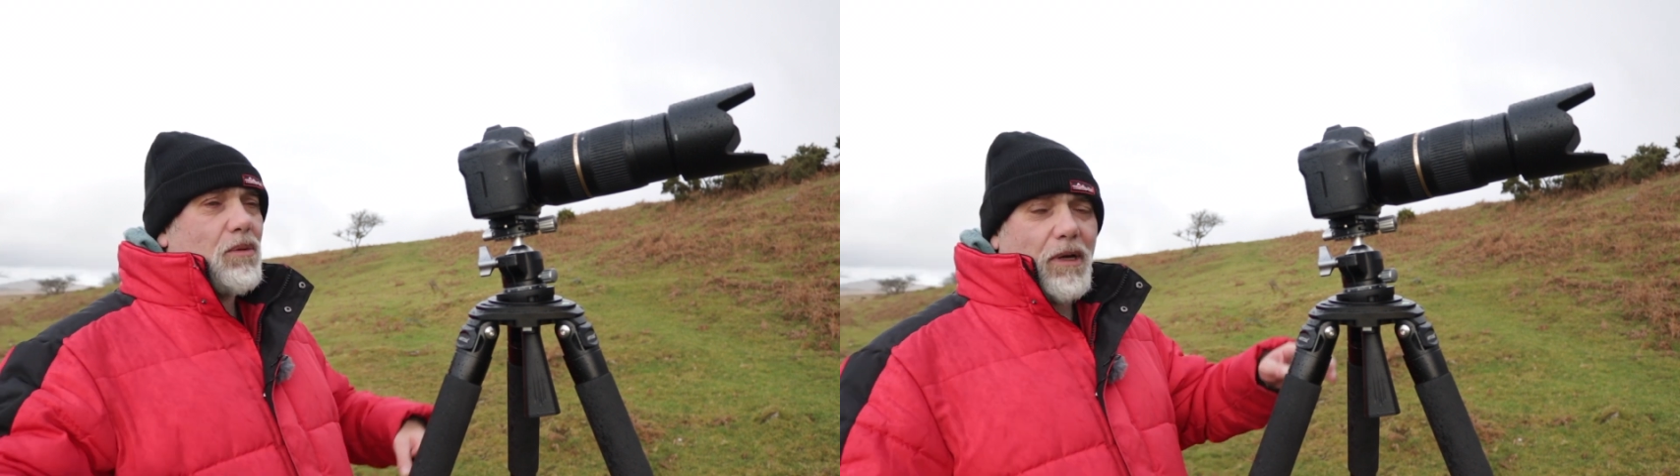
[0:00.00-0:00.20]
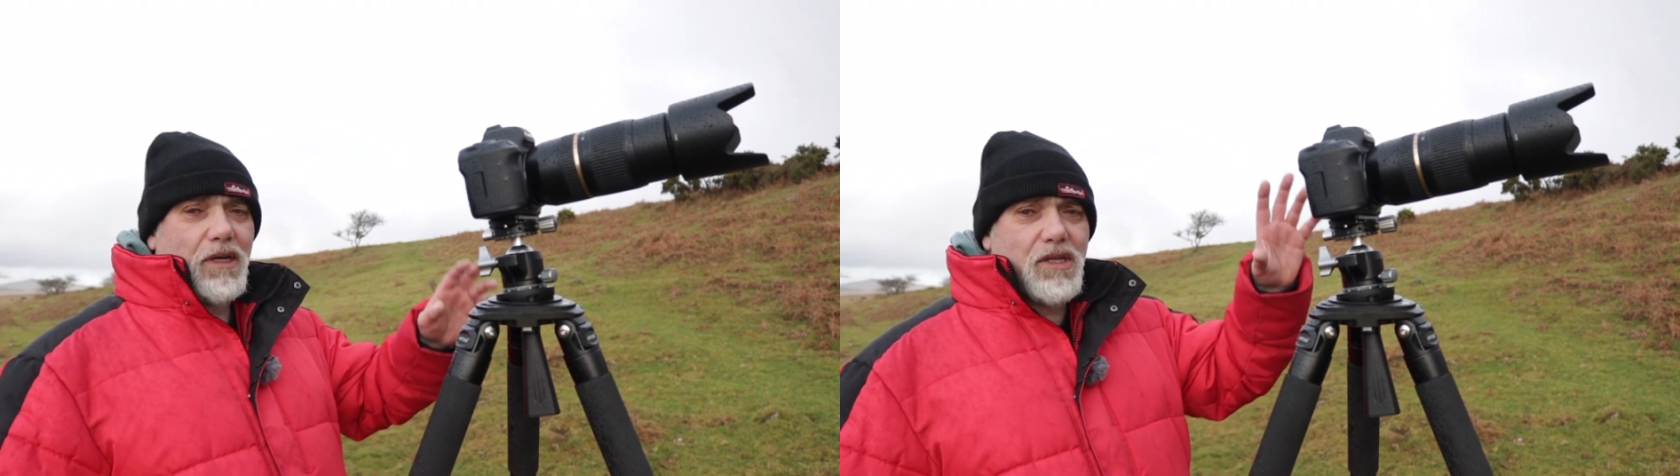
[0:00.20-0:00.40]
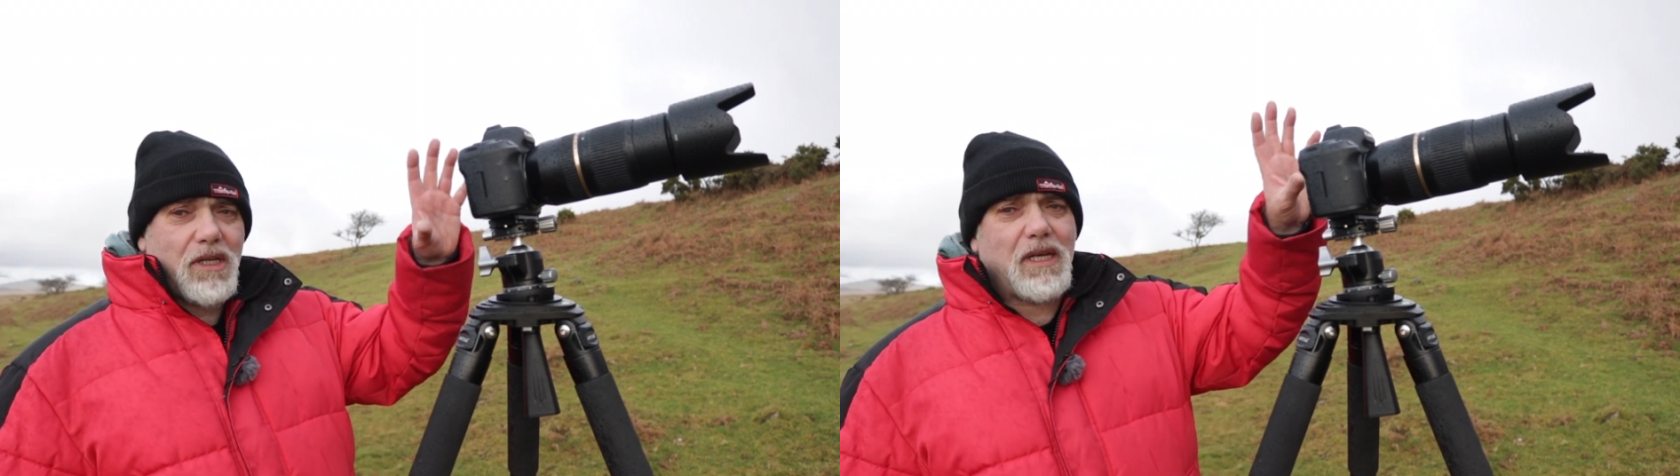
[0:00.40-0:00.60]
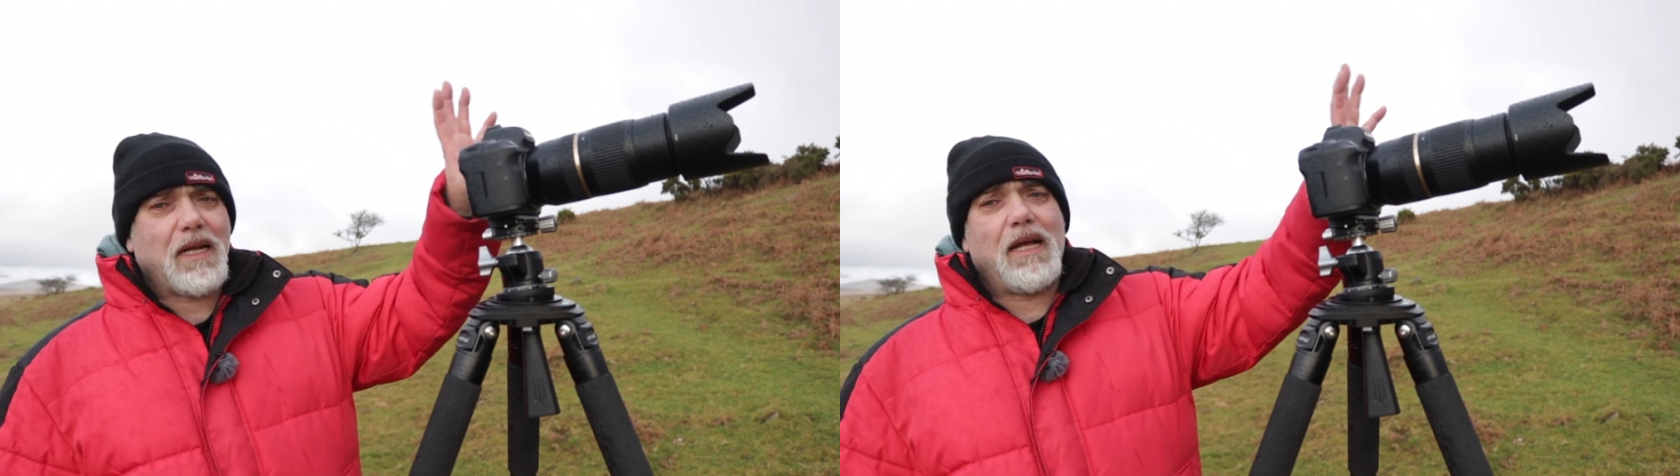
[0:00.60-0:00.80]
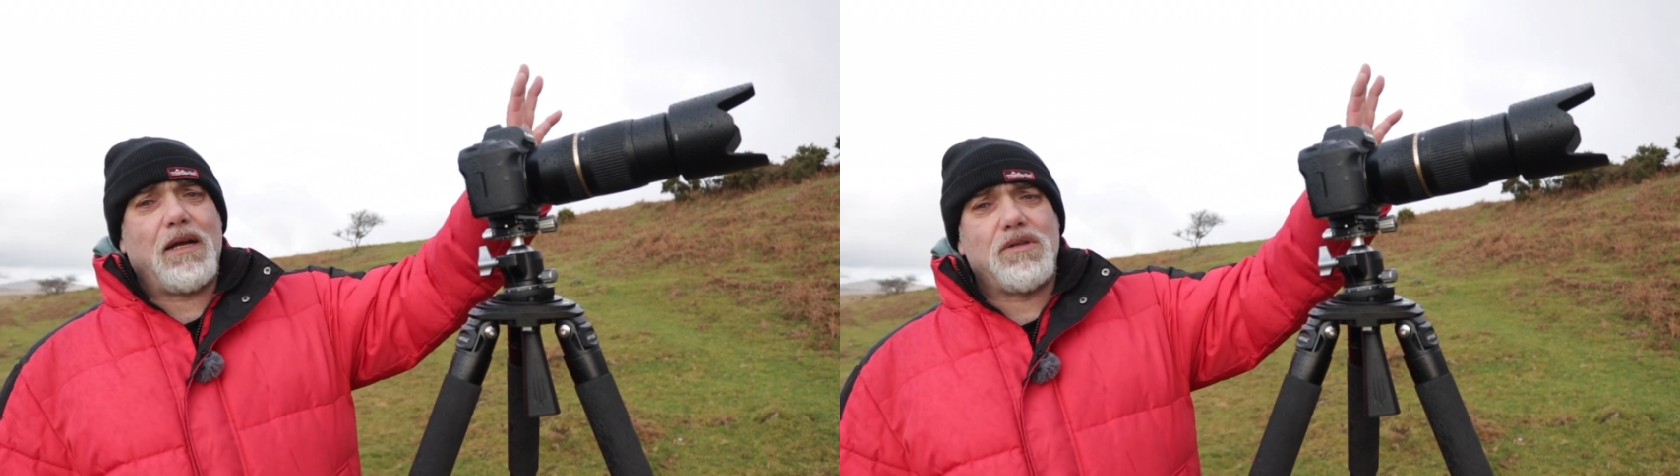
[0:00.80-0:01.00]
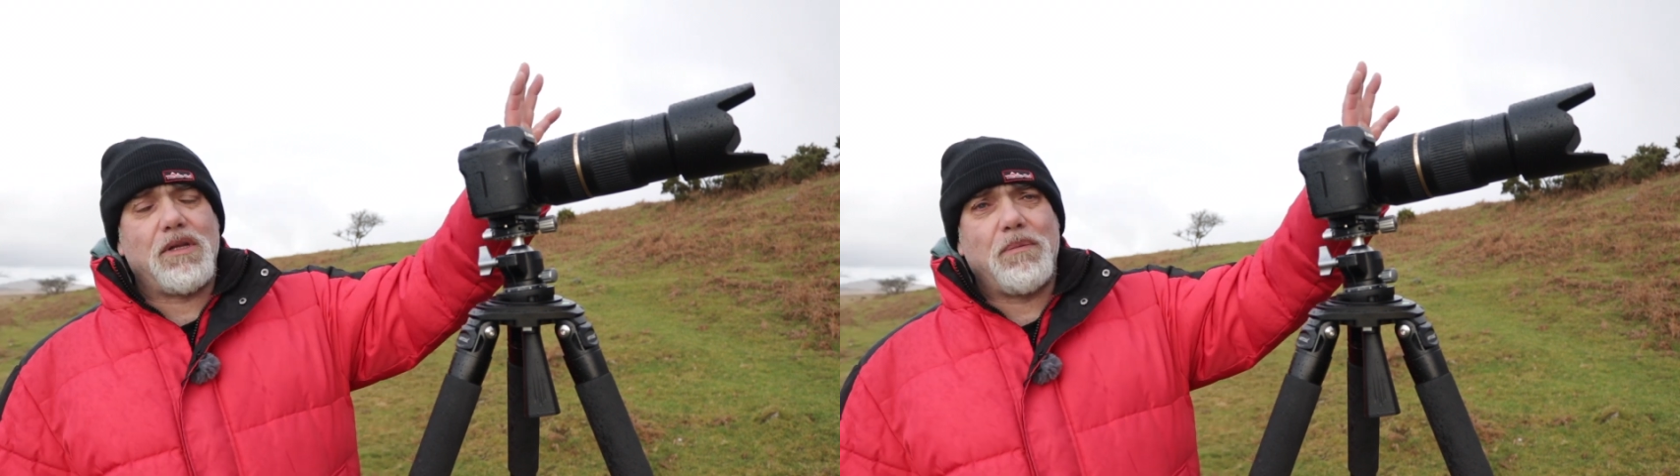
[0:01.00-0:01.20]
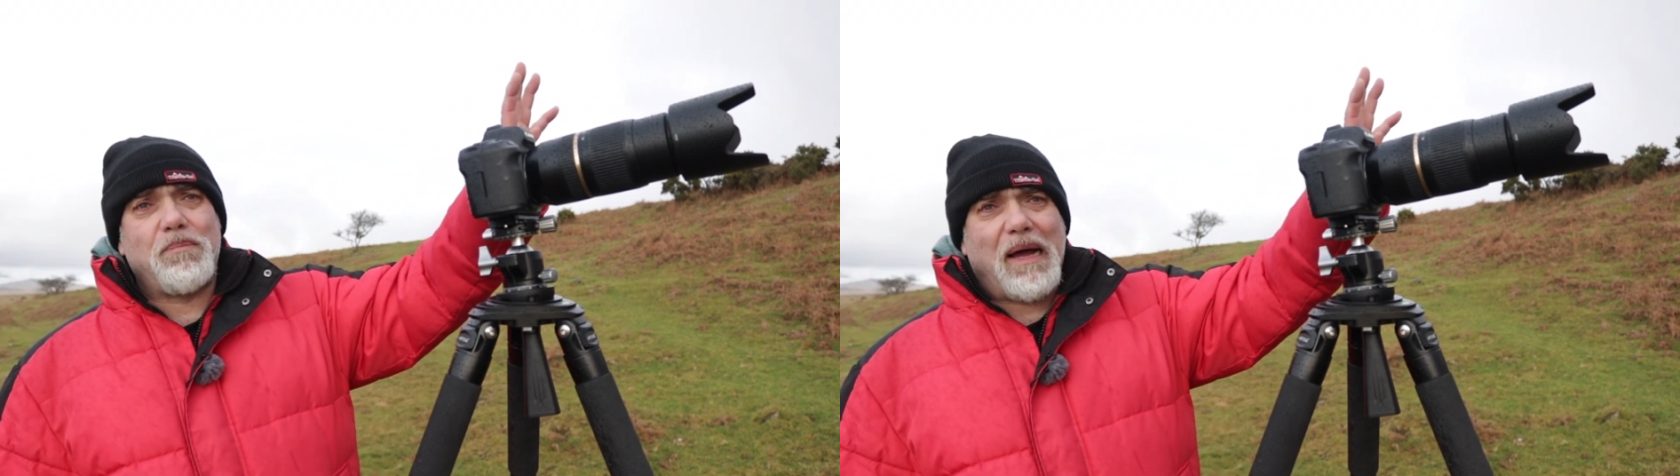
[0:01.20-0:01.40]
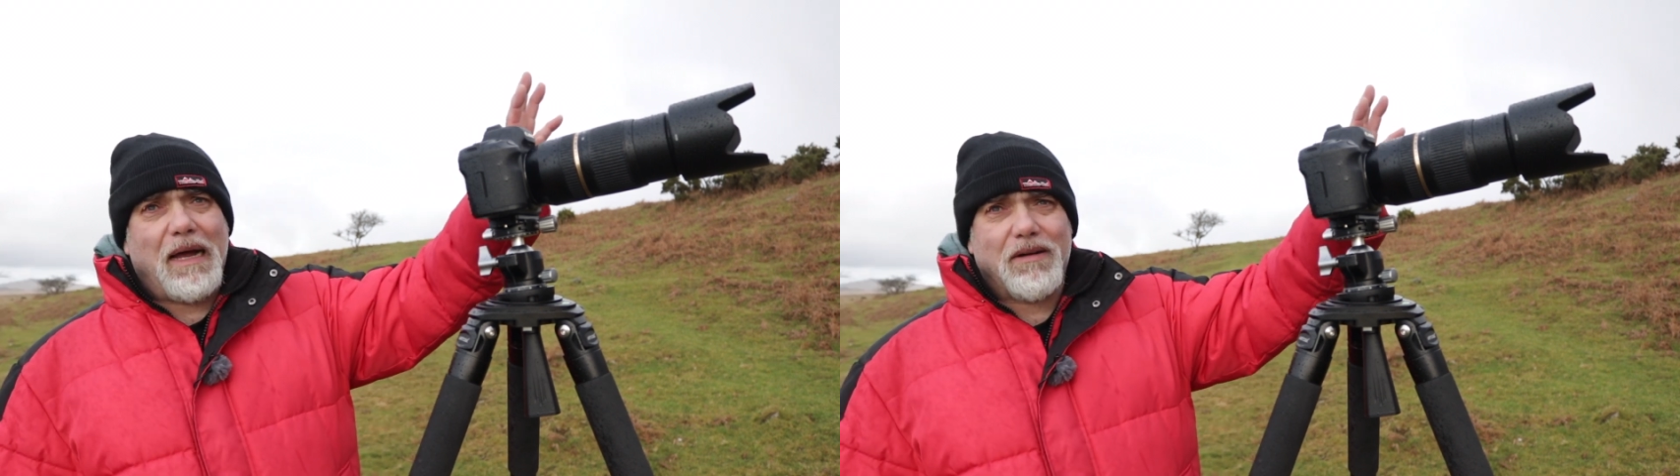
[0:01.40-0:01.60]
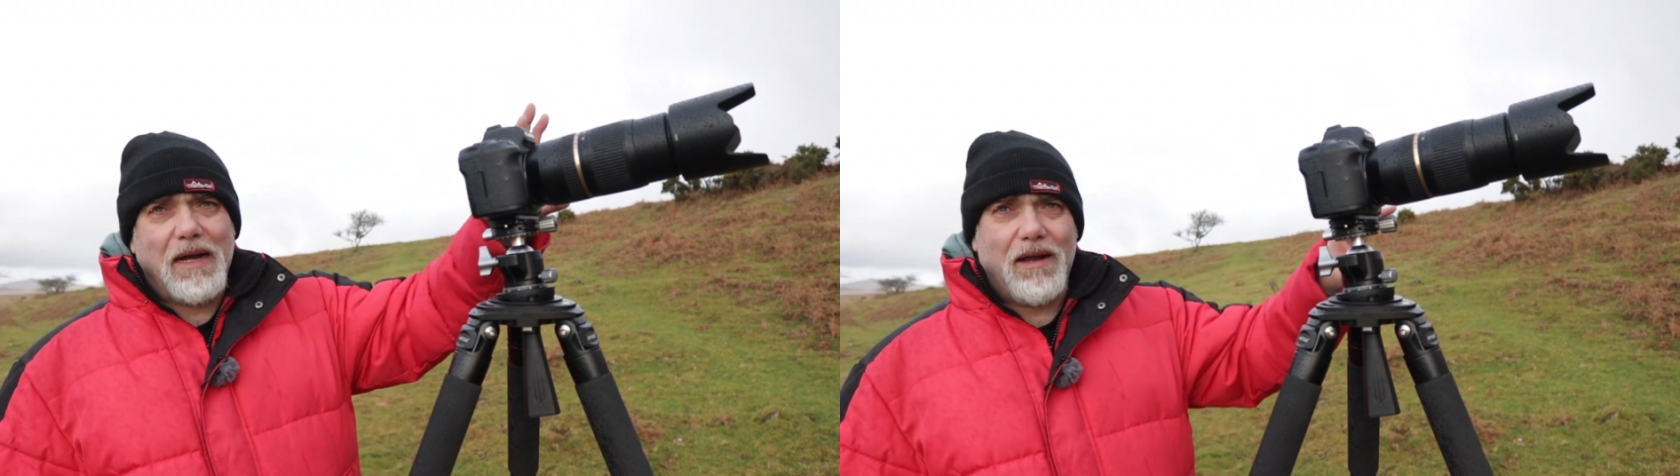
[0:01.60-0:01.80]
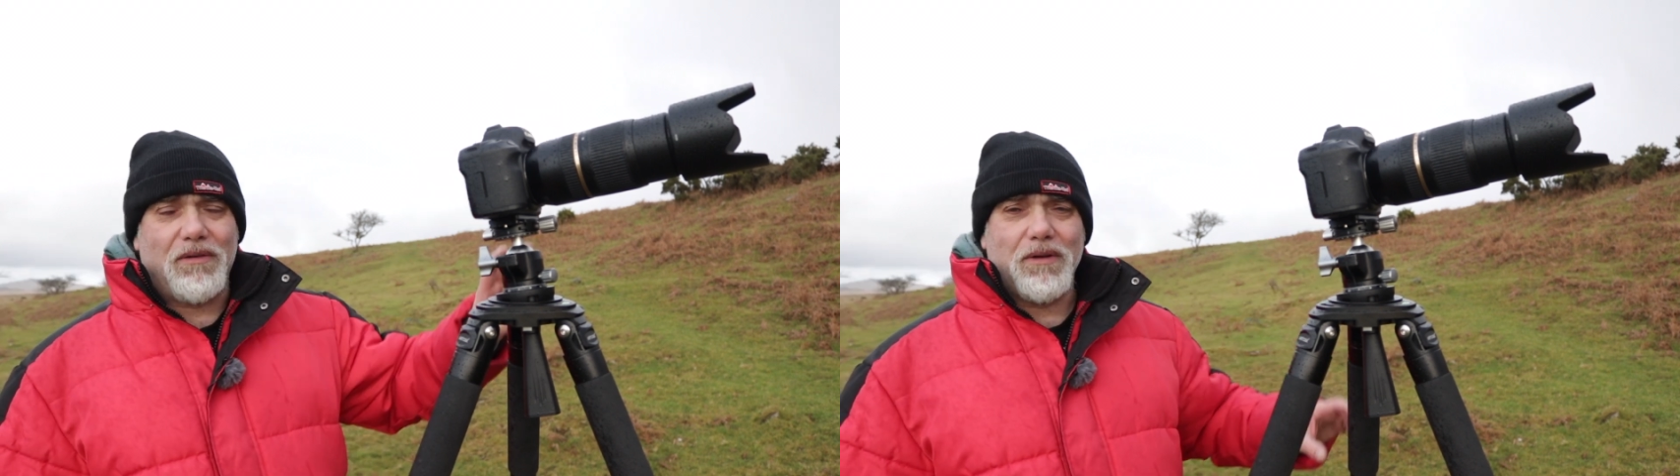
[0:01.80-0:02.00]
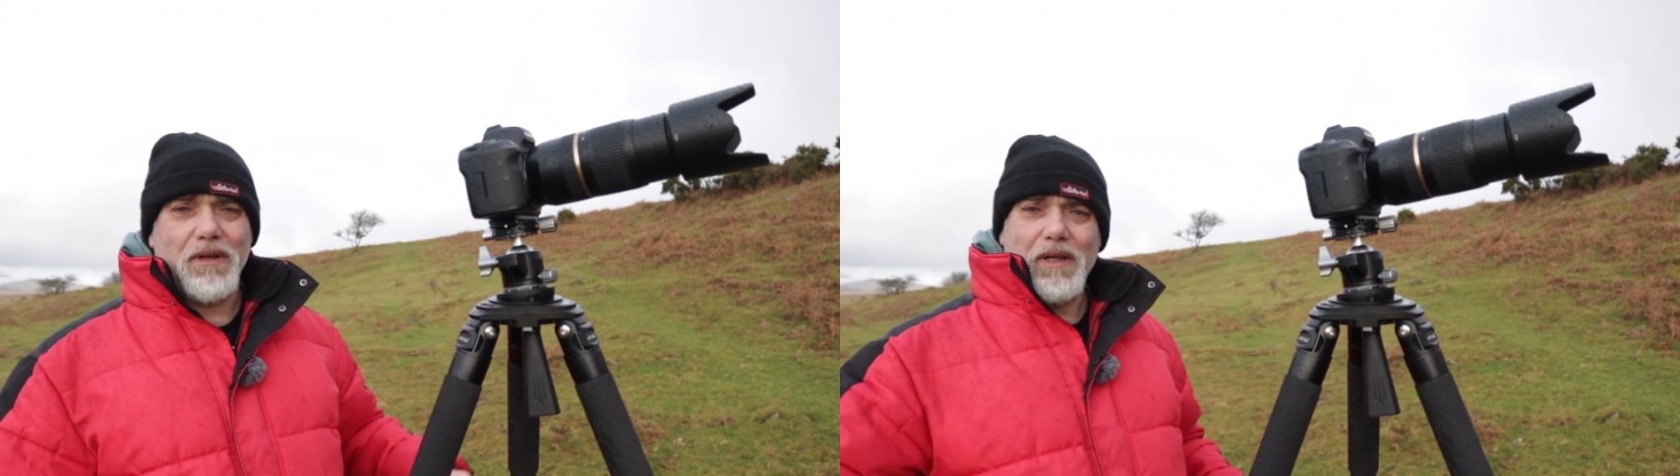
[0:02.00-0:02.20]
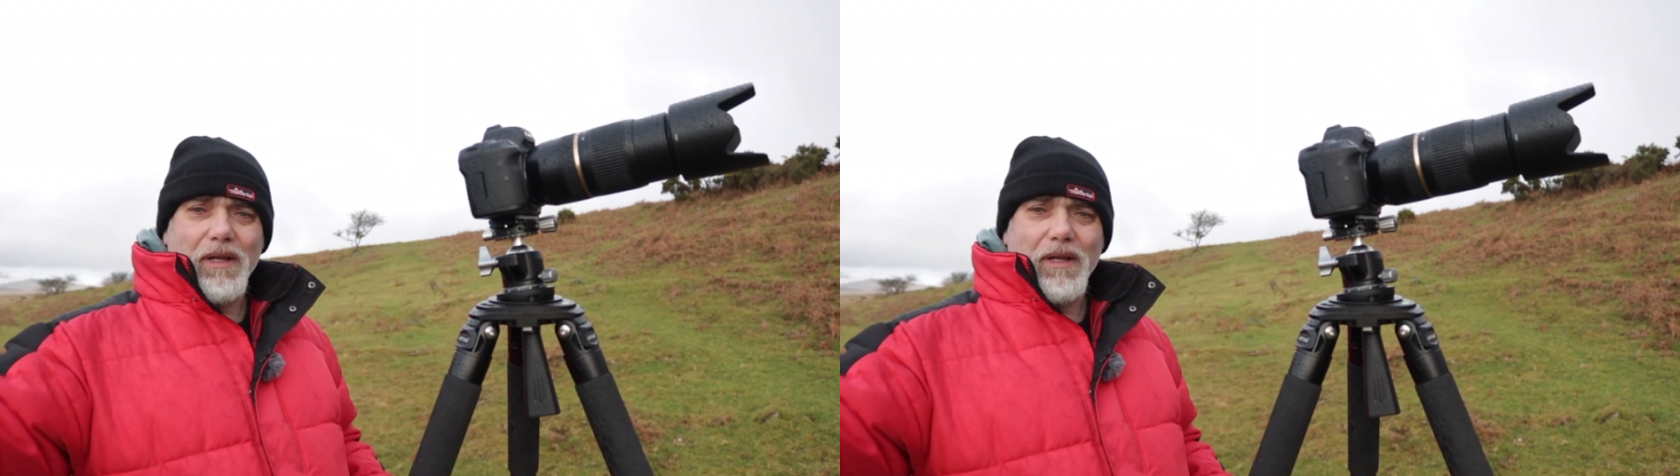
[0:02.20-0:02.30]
be able to see the clouds in the background,